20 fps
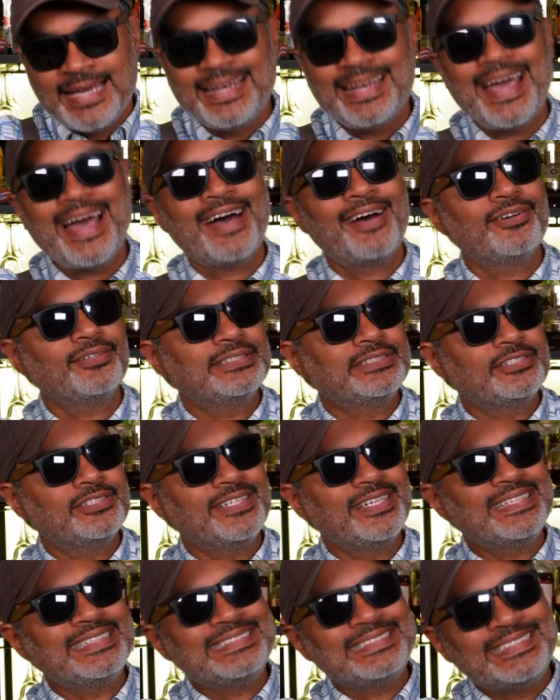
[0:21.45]
Now,
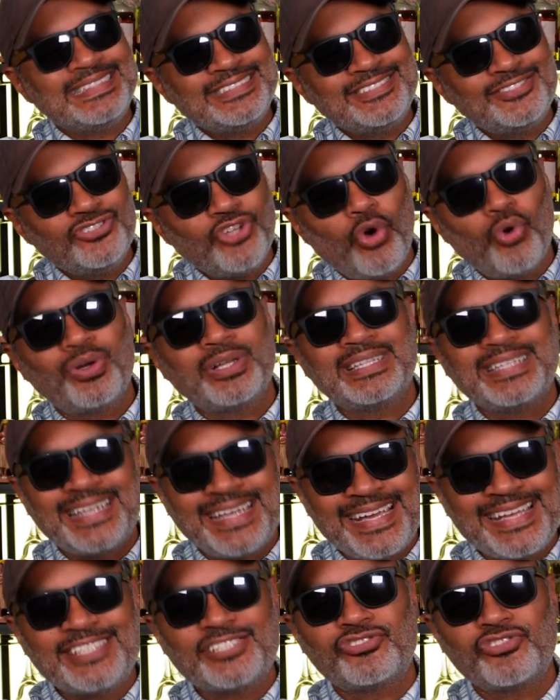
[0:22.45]
there's no clear
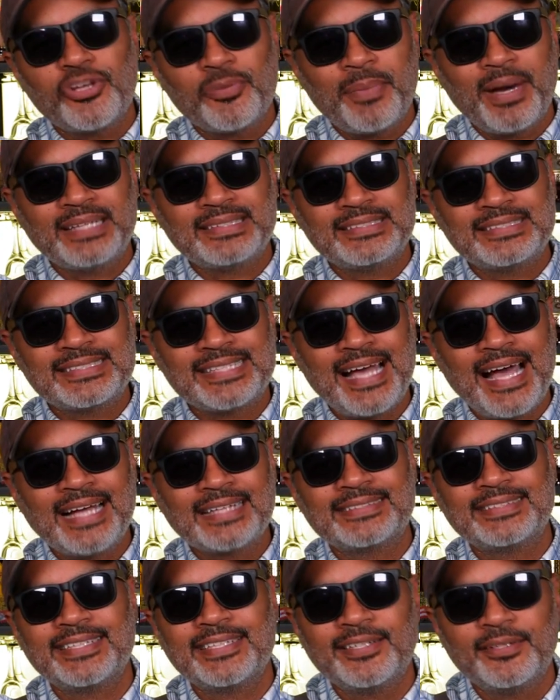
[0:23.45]
history about this
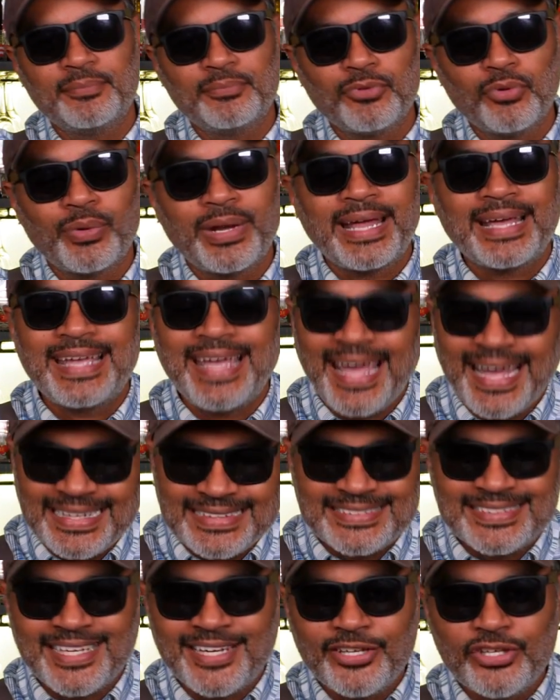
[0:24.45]
cocktail, but what I can
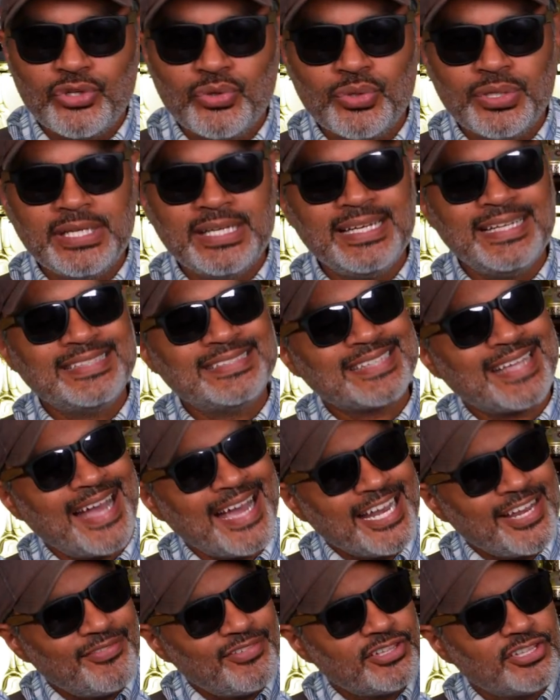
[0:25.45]
tell you, it's
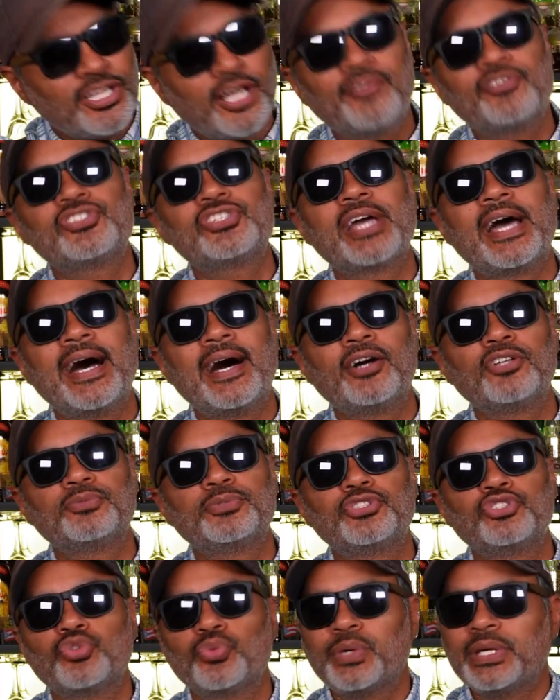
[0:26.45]
kind of a love child
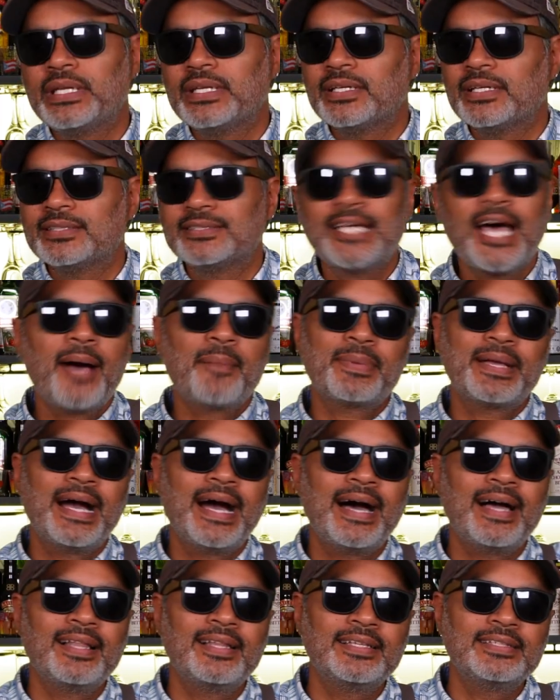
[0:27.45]
between Tom
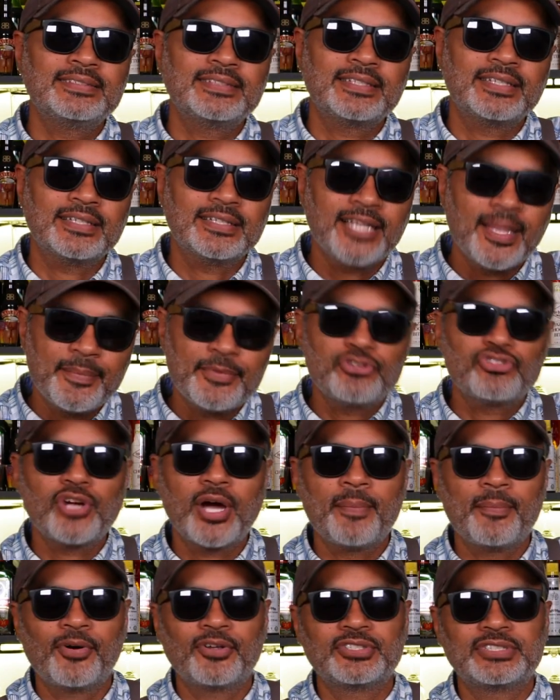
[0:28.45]
Collins and a lemon
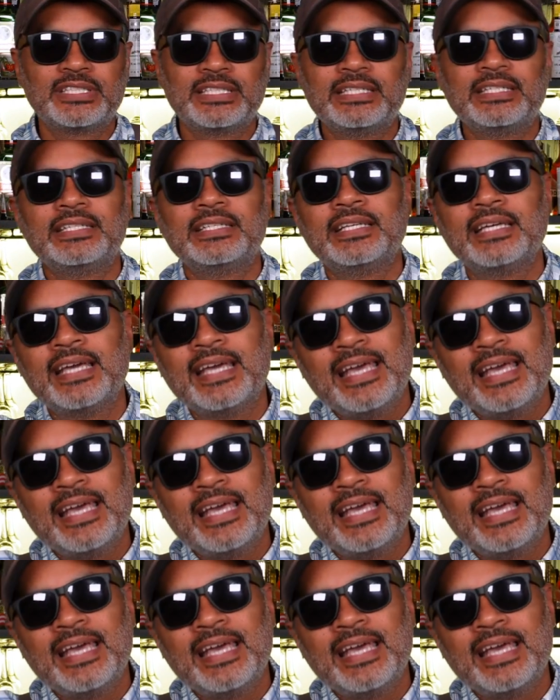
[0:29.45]
drop martini.